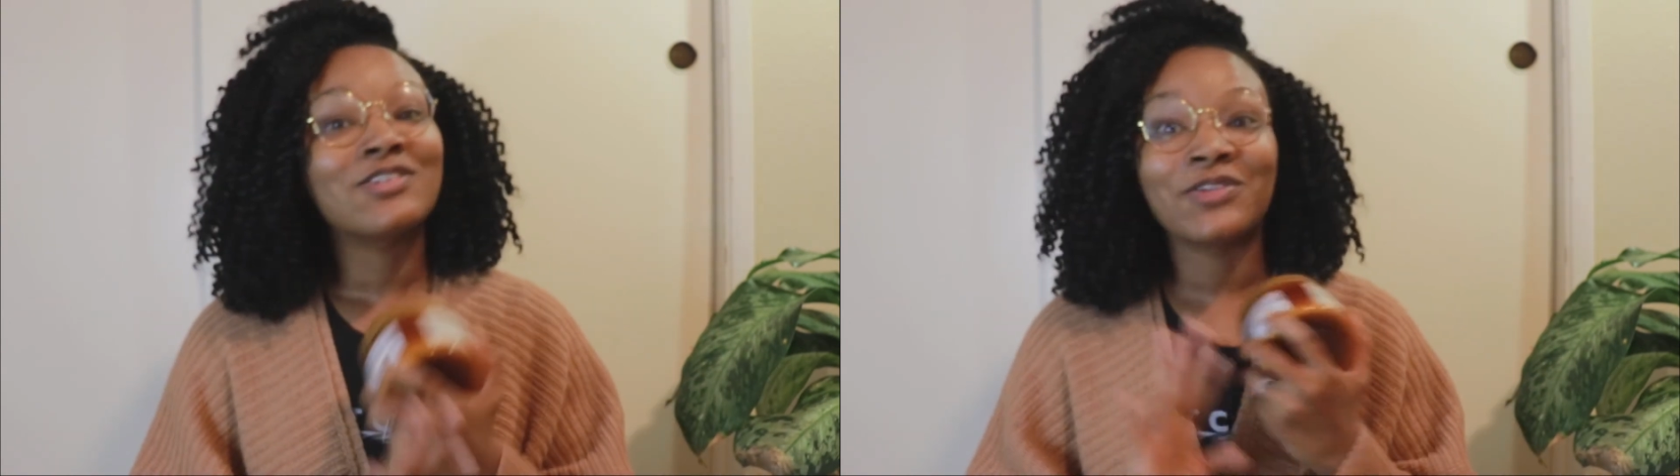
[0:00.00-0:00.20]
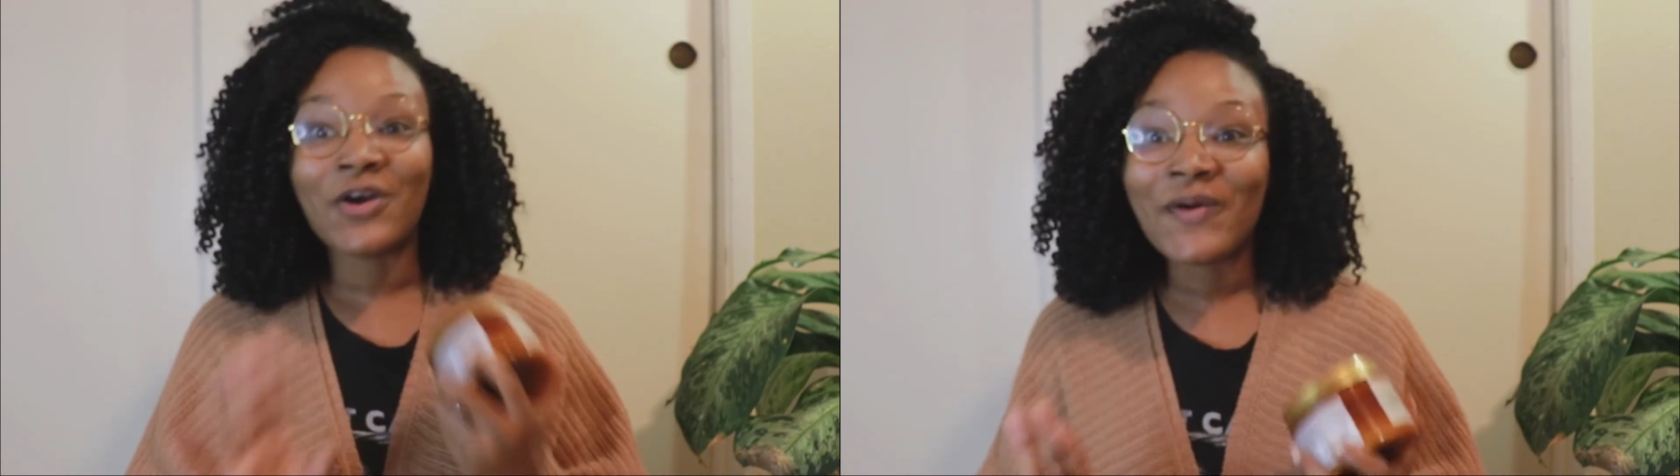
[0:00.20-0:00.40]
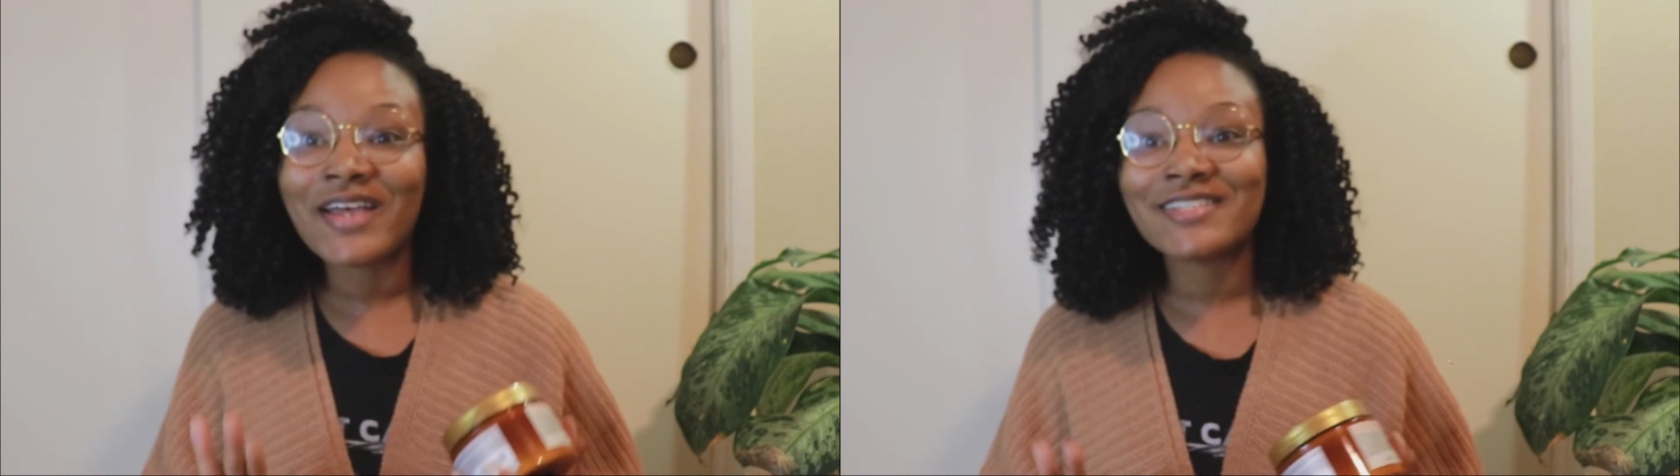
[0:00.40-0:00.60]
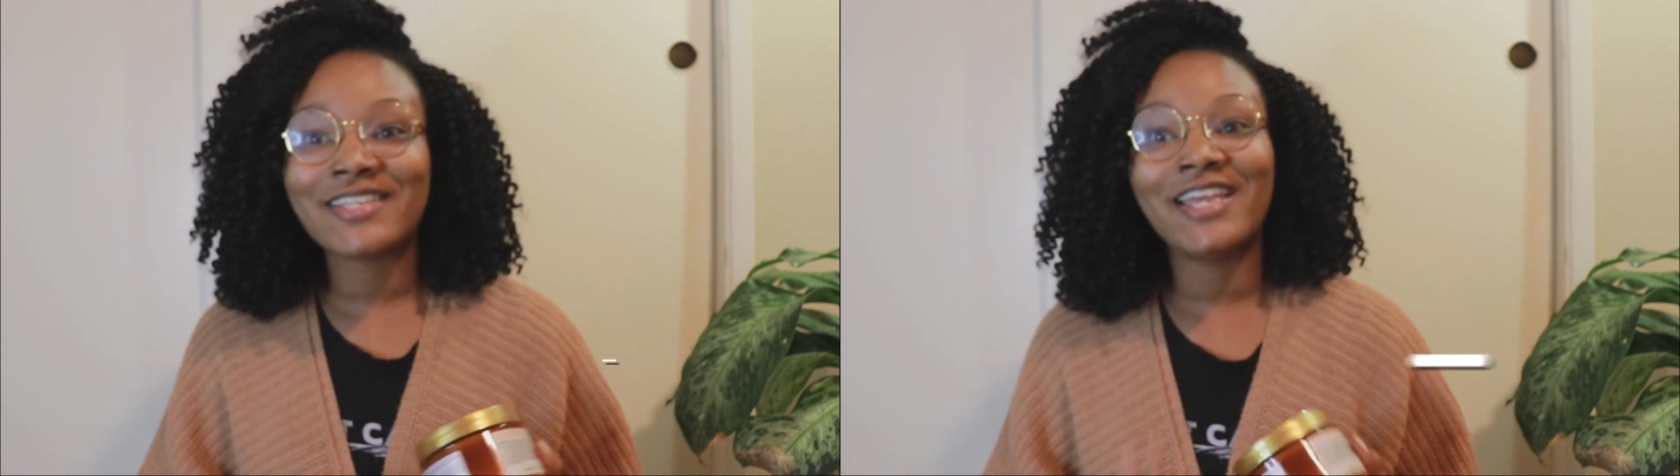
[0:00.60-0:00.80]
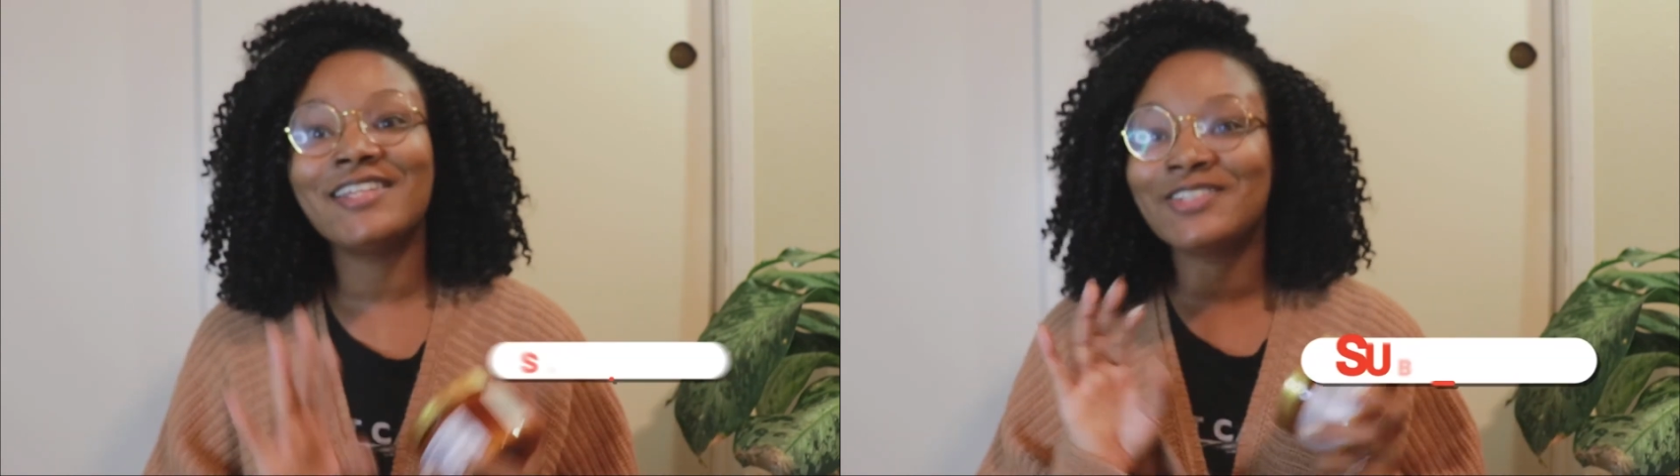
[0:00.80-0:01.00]
So don't
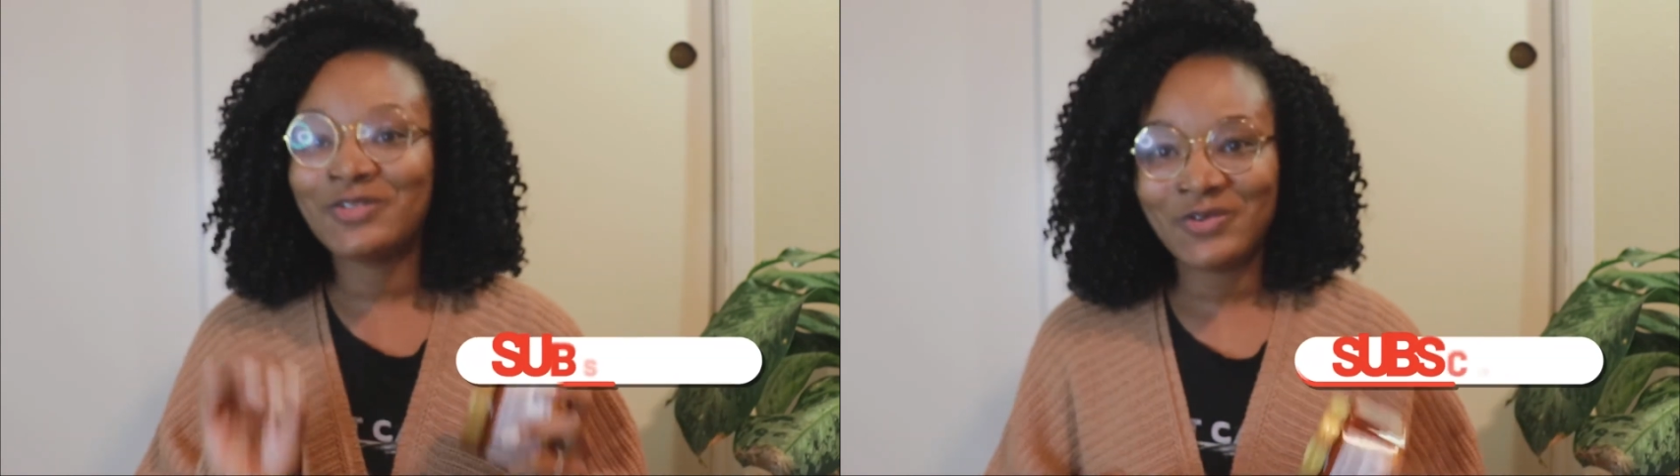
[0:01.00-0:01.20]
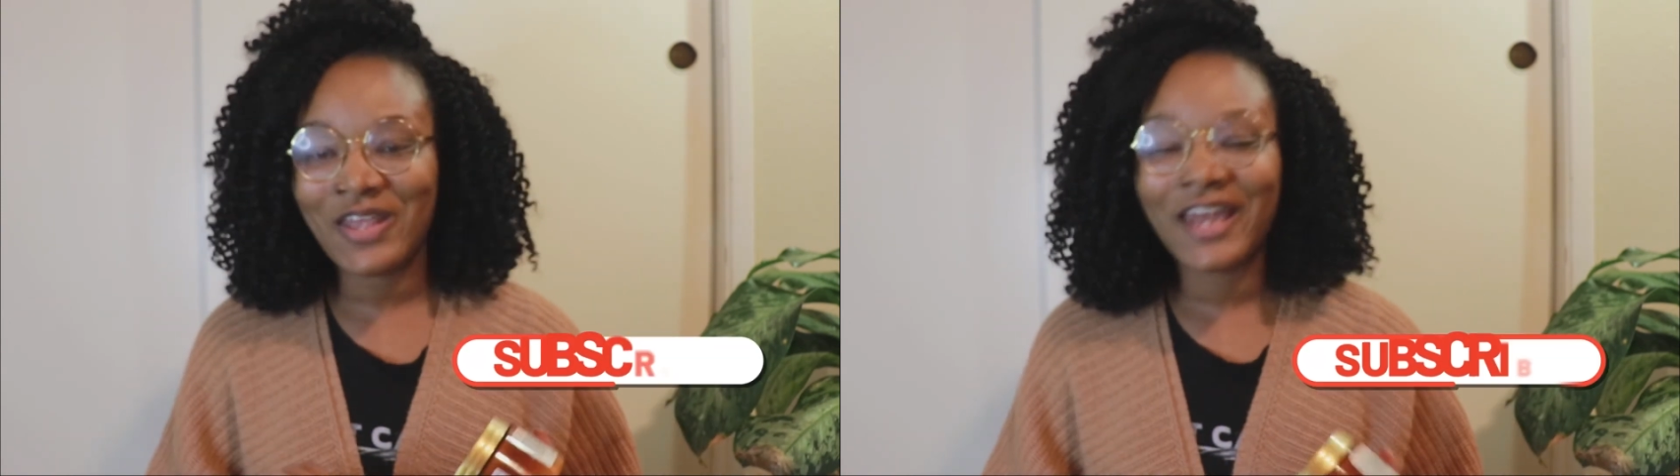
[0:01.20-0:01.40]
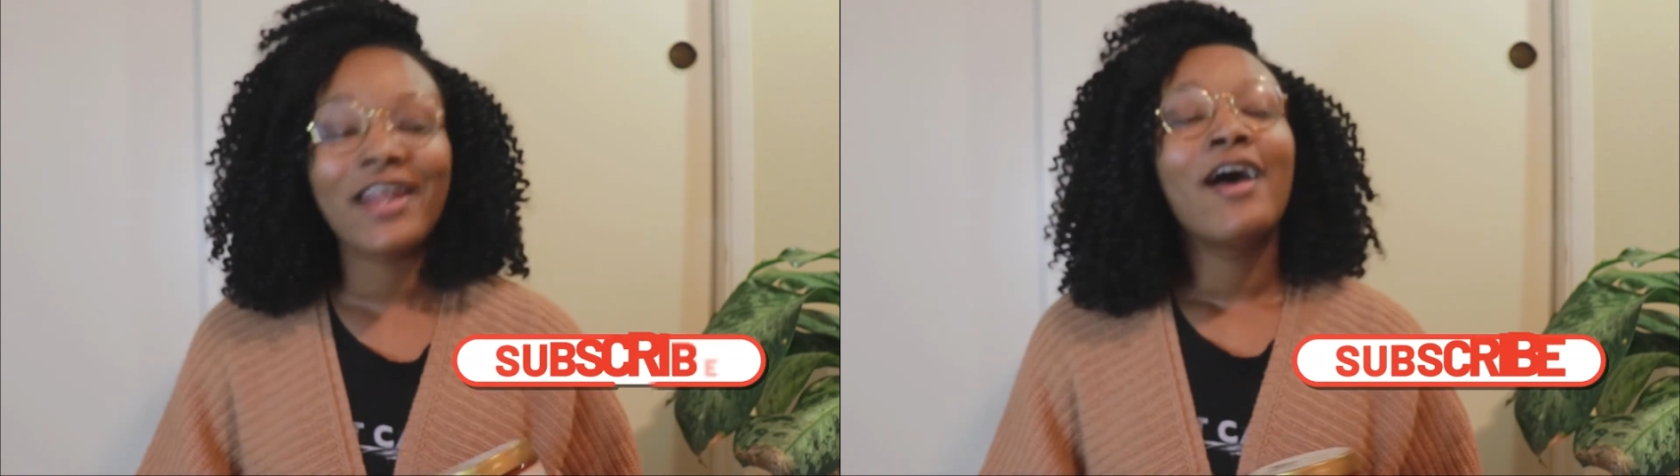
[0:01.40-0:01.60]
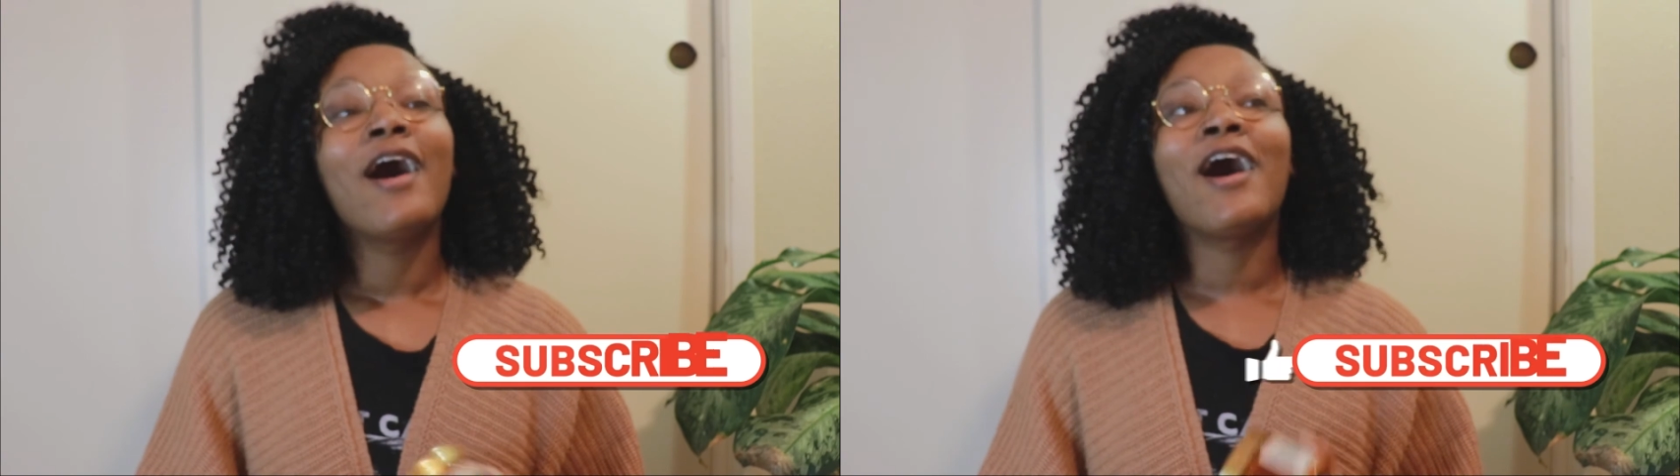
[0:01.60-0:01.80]
hesitate to do that.